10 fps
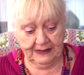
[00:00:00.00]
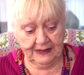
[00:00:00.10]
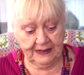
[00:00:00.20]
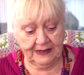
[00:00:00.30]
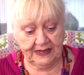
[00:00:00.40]

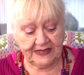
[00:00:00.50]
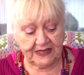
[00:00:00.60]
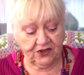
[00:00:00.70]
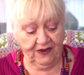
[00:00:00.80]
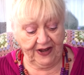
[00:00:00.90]
Uh, it
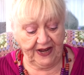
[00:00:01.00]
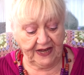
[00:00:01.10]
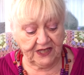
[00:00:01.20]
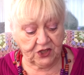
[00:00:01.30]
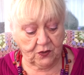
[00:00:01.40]
says, Granny
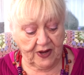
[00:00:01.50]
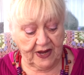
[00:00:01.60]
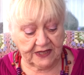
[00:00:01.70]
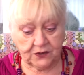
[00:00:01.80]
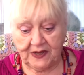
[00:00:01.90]
ain't
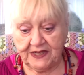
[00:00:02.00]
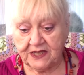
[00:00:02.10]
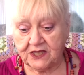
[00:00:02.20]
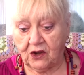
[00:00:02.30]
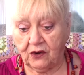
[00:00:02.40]
square, sweet
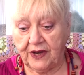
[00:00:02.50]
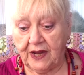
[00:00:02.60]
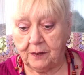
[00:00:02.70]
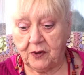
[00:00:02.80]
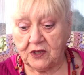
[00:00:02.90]
as honey,
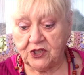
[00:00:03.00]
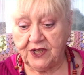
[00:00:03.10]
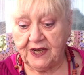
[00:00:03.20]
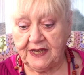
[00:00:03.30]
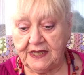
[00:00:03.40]
a
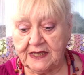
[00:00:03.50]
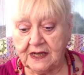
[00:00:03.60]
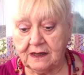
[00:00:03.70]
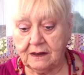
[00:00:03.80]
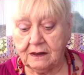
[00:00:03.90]
Portuguese
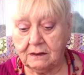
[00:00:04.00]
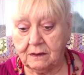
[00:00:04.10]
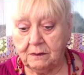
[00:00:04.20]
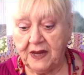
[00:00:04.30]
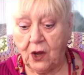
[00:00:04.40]

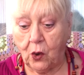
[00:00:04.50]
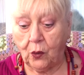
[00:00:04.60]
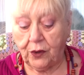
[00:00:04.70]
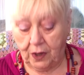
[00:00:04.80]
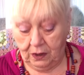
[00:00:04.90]

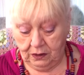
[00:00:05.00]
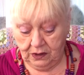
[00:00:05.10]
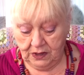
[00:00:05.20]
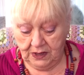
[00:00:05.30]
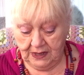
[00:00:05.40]
miho doll.
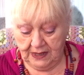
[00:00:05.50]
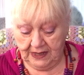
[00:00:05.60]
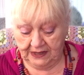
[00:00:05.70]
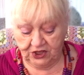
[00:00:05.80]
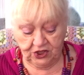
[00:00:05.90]

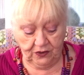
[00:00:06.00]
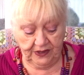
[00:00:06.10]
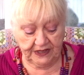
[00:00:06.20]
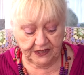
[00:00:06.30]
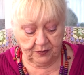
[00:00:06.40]
I'm tuned
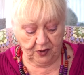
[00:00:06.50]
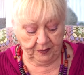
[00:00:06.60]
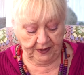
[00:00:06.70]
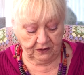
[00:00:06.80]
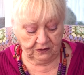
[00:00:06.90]
into
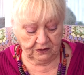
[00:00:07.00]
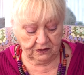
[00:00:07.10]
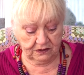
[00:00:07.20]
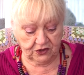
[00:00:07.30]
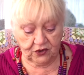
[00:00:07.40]
tropical,
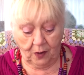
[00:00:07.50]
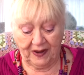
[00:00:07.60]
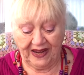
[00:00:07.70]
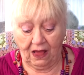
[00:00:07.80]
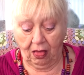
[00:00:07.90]

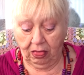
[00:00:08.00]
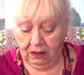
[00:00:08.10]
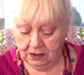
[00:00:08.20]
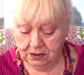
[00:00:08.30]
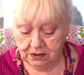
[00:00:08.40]
tropical
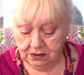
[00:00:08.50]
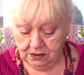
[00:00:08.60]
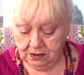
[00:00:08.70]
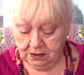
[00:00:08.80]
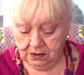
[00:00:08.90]

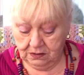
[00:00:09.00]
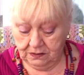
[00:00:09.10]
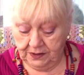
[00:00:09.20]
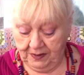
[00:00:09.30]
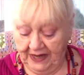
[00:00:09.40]

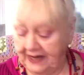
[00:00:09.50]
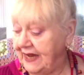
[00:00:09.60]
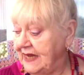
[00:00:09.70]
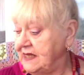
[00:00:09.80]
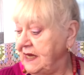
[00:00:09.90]
with the
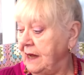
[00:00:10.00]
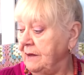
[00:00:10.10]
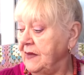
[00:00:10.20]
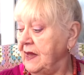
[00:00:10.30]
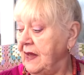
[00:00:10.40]
blankets, yeah.
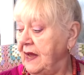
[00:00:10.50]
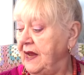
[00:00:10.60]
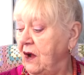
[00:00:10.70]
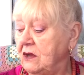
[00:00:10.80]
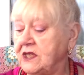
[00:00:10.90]
And
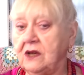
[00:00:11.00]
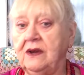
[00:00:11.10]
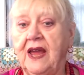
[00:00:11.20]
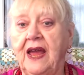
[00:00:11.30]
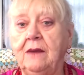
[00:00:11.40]
it also
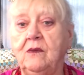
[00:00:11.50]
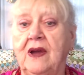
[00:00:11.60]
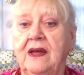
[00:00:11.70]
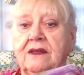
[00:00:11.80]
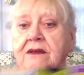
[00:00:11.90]
came
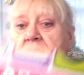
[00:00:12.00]
with